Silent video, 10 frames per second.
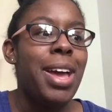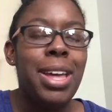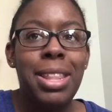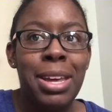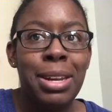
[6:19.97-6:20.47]

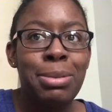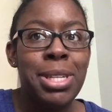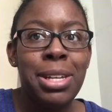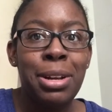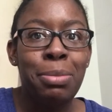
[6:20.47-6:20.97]
And then I'm
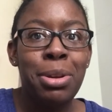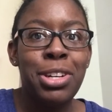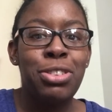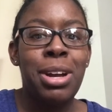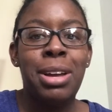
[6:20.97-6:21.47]
sitting up here
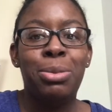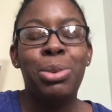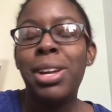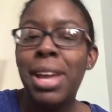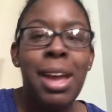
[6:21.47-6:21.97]
trying to
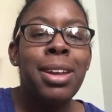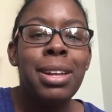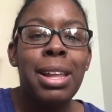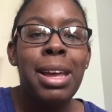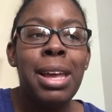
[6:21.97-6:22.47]

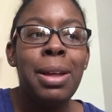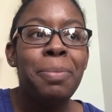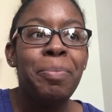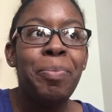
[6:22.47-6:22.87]
recalculate,